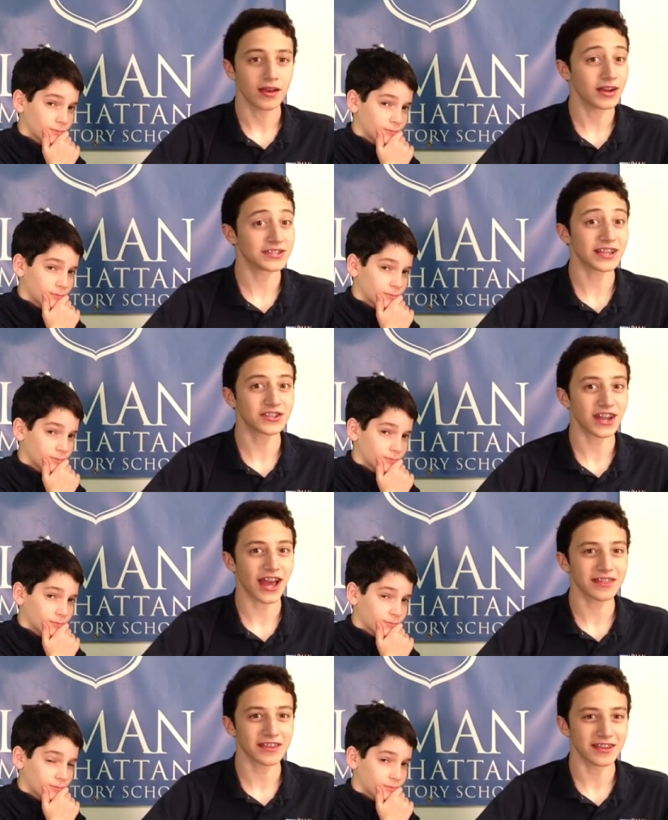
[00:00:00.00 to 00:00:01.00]
Speaker 1: Attention
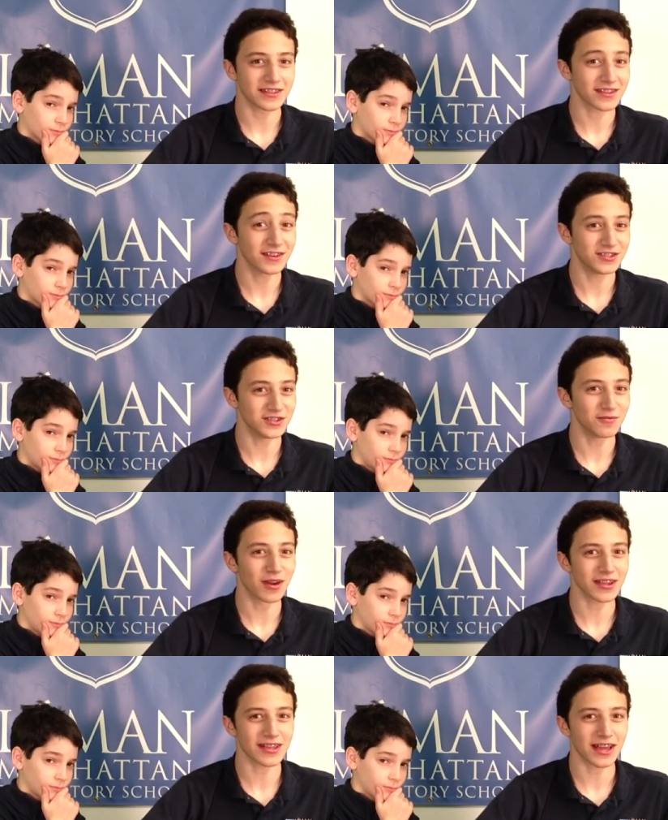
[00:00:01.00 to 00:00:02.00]
athletes, do you
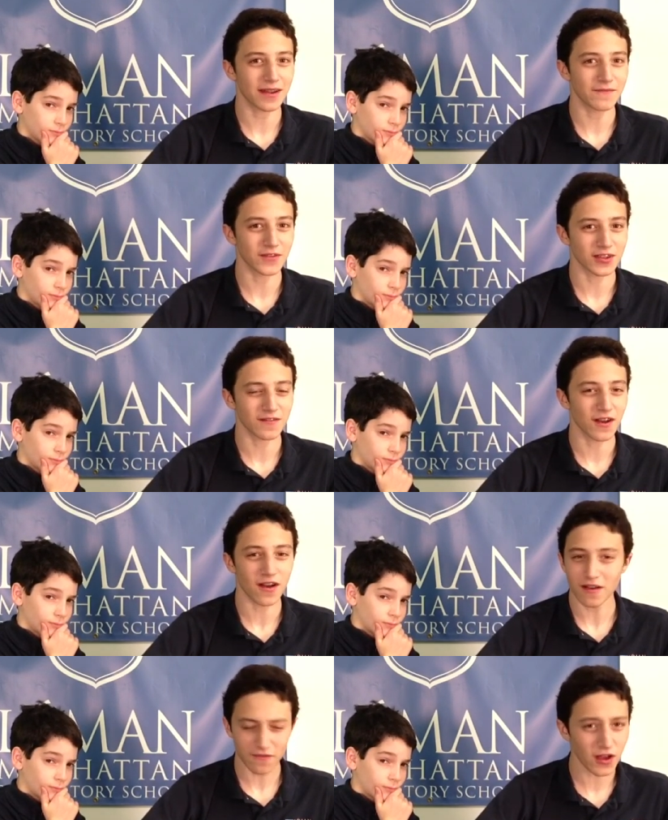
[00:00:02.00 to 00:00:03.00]
want to sign up for
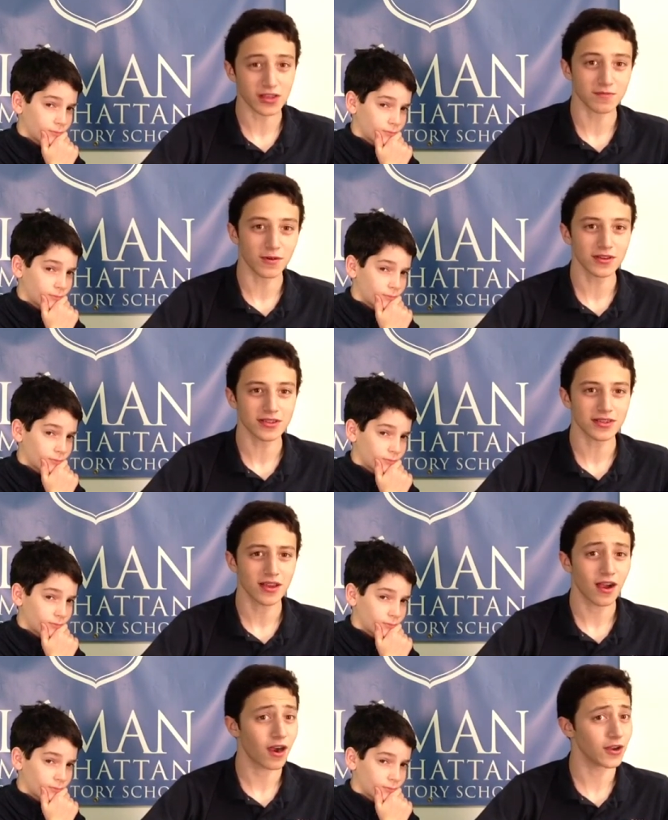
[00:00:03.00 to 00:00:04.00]
fall sports?
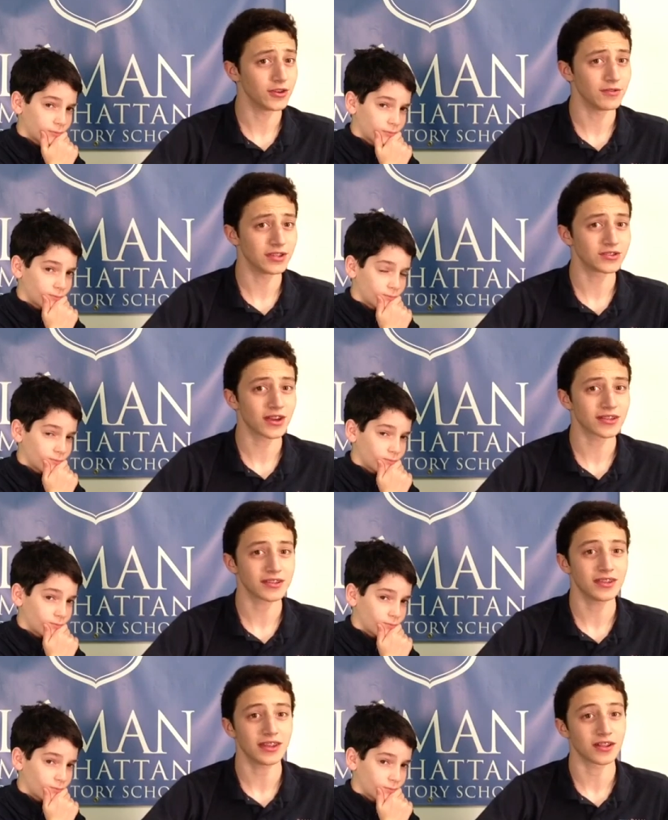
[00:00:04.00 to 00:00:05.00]
Are you
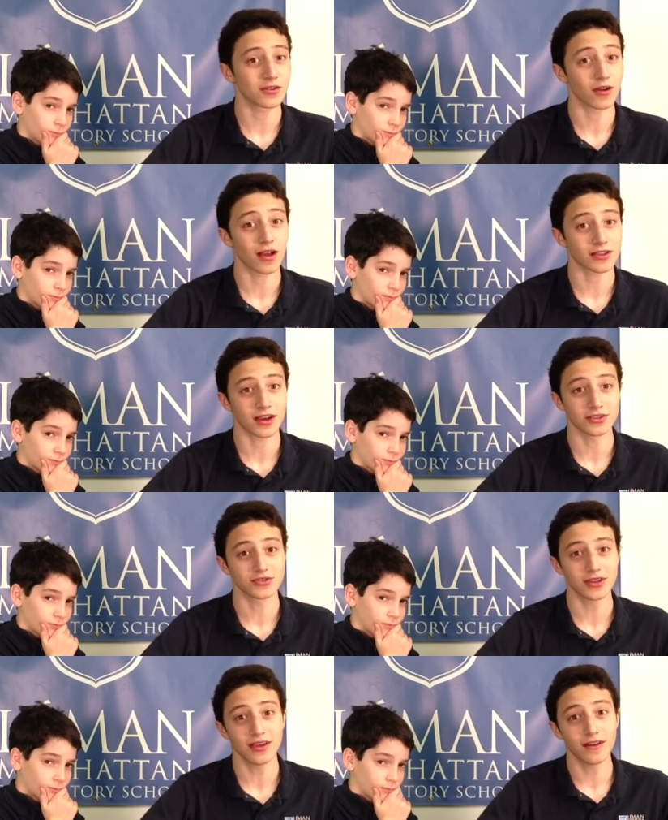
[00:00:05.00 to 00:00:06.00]
interested in cross
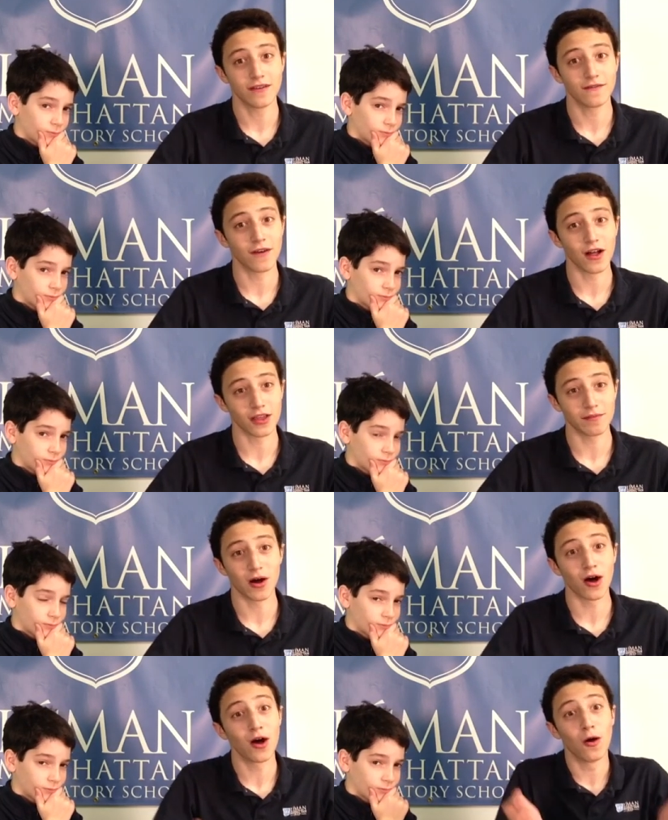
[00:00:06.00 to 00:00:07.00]
country,
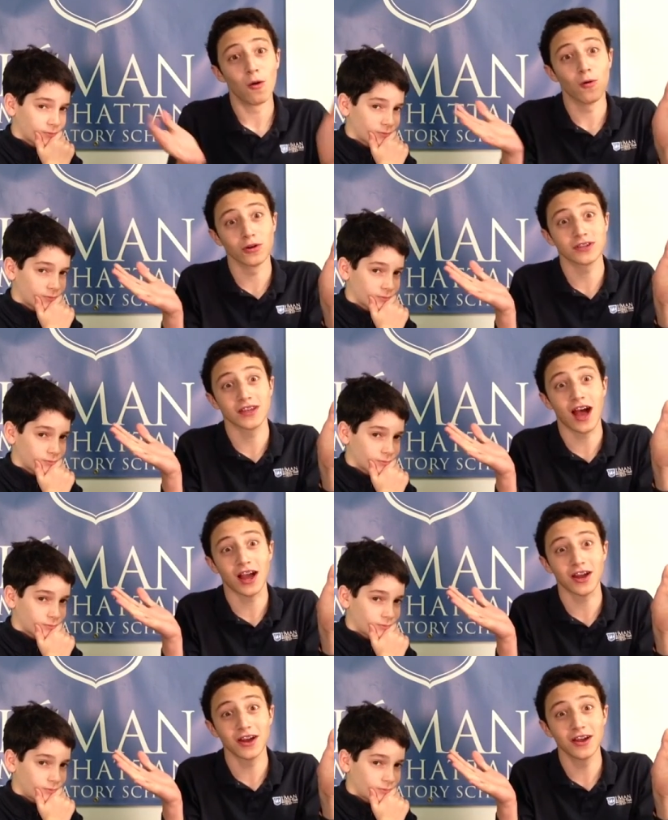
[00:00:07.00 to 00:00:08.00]
volleyball, or
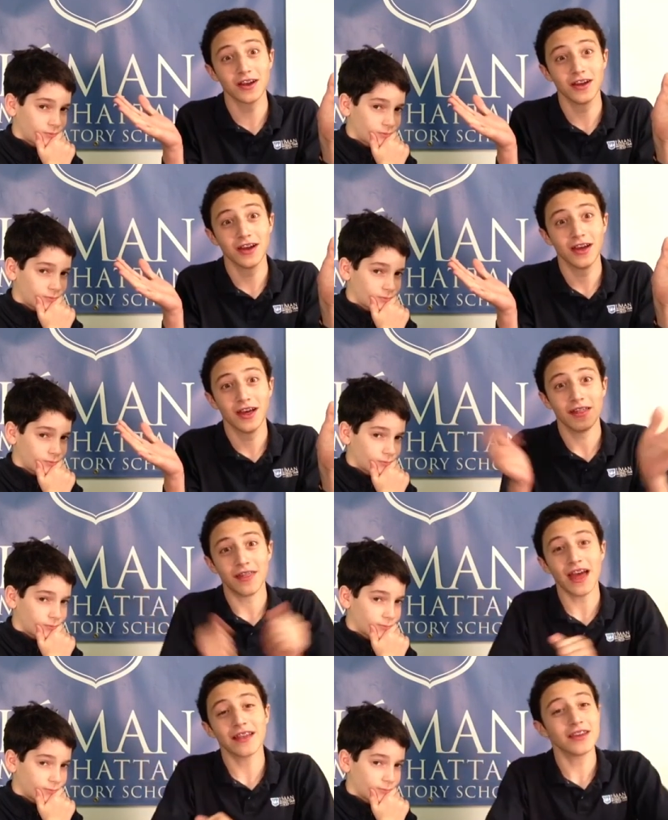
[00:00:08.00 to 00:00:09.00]
soccer?
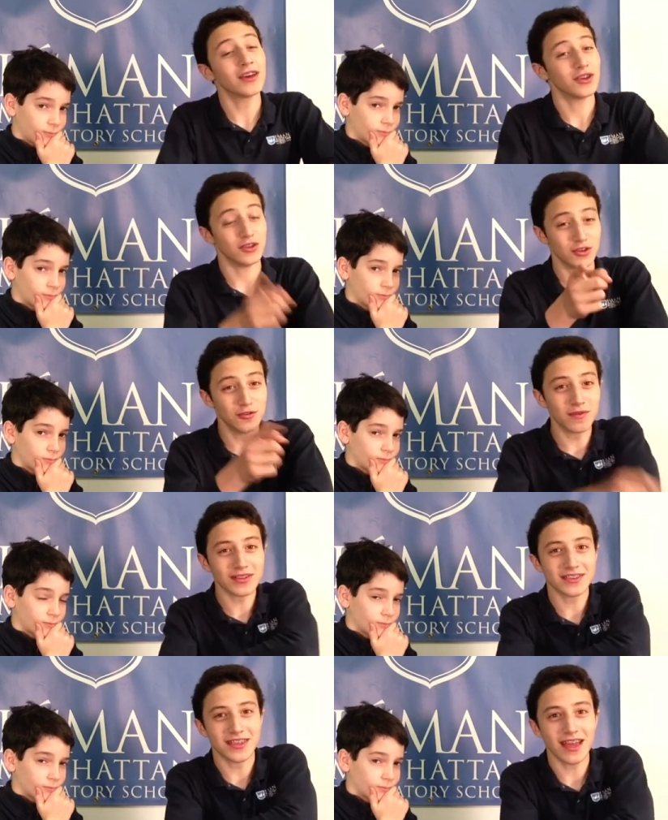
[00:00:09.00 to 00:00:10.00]
Then you
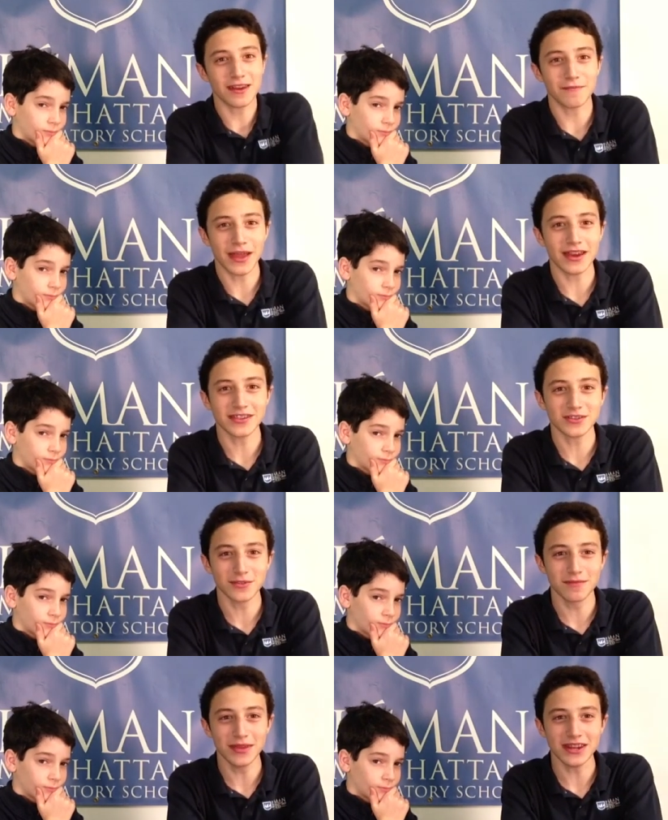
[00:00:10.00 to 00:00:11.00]
must attend a
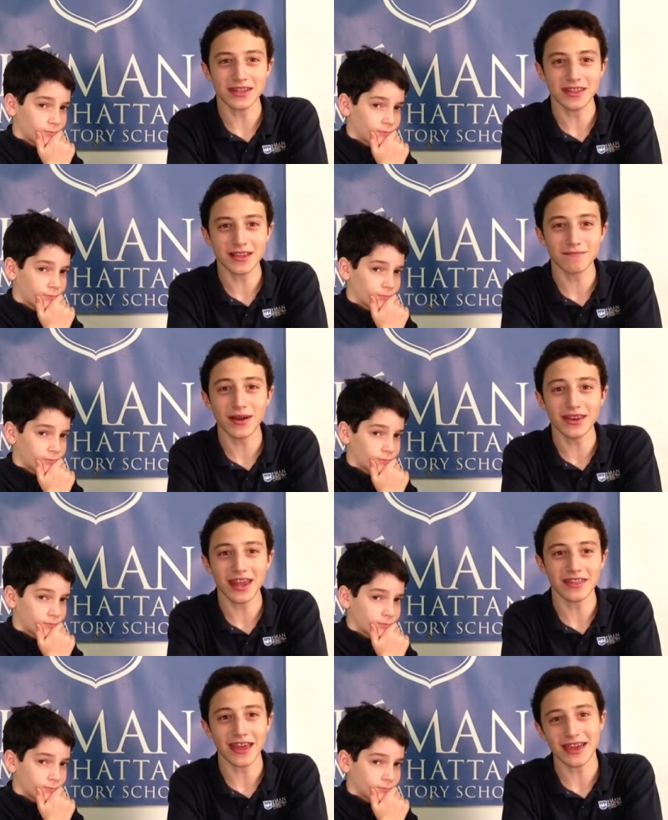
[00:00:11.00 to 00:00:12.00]
mandatory meeting this
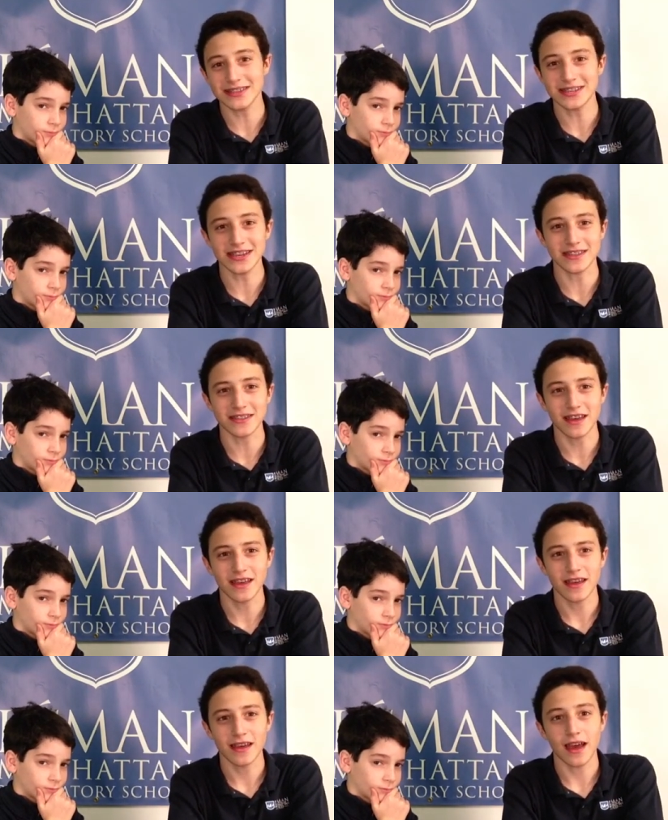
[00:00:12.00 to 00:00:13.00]
Monday the 18th
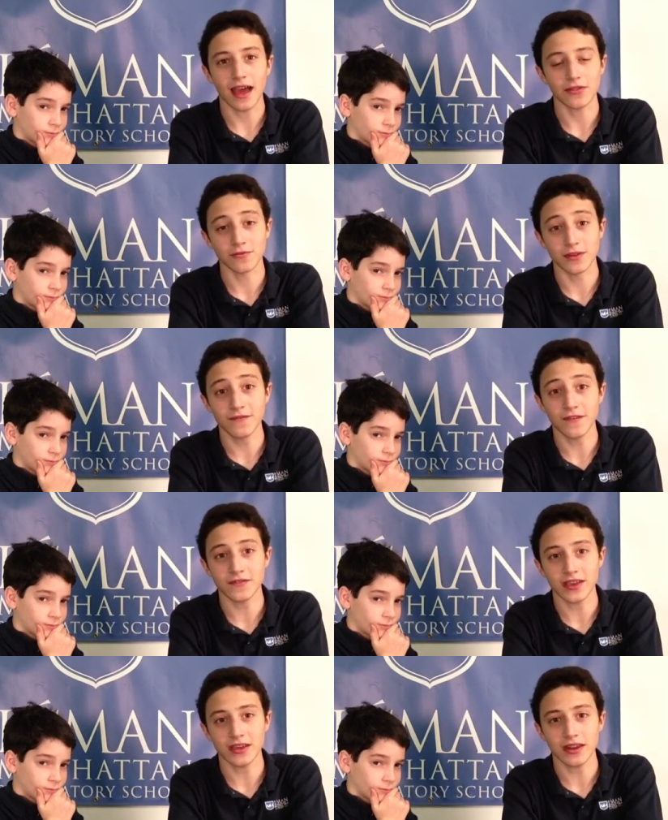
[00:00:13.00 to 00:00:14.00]
at
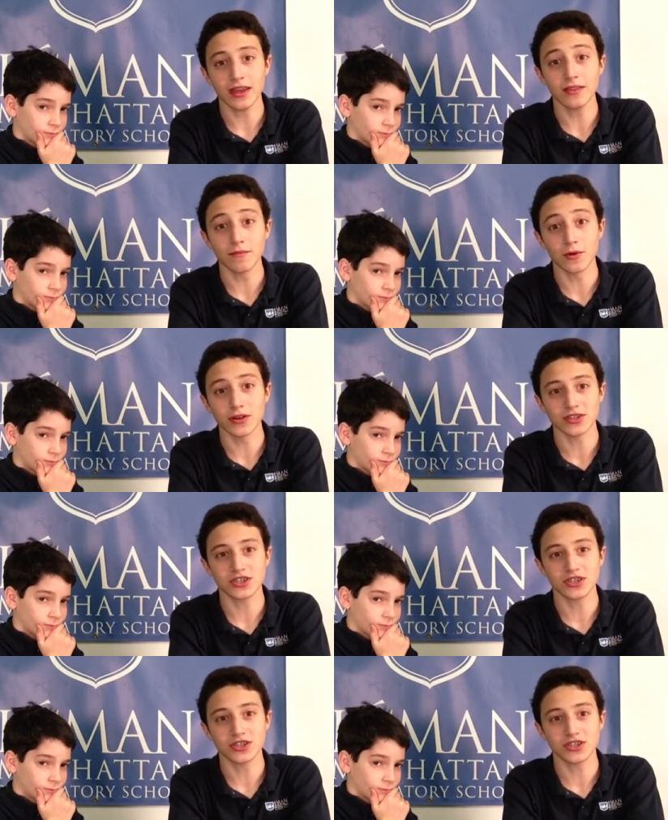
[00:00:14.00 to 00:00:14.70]
3:15 in the Morris